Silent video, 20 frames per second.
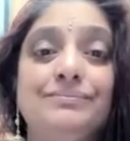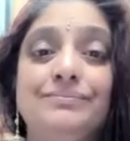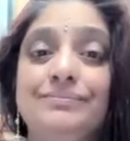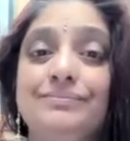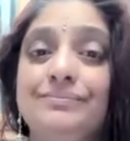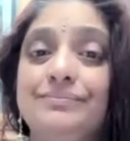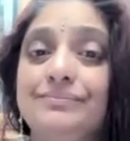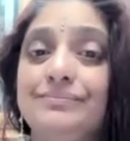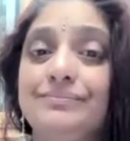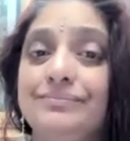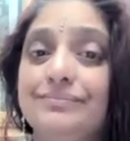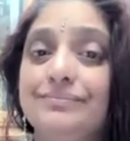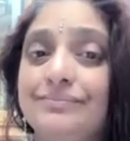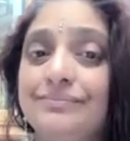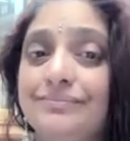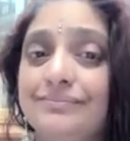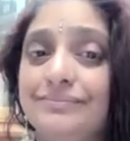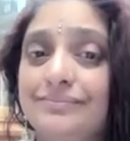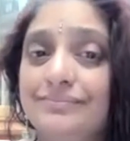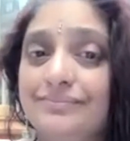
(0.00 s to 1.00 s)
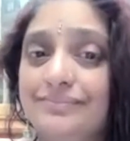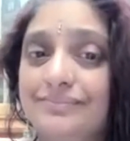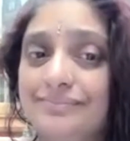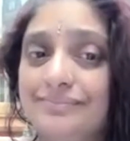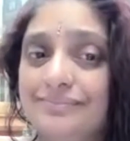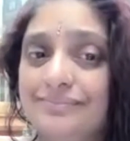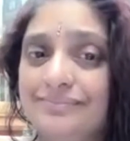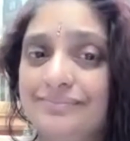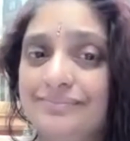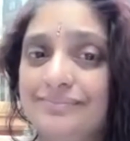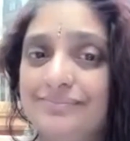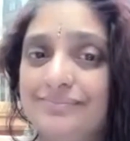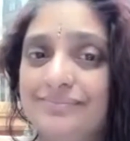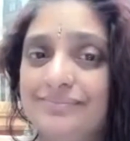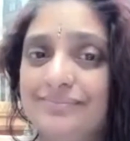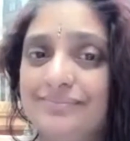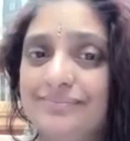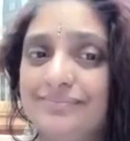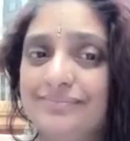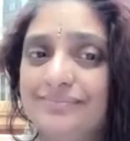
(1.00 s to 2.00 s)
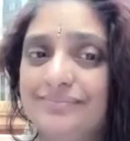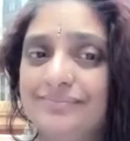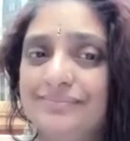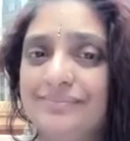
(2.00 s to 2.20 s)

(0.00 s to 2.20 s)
Nobody speaks.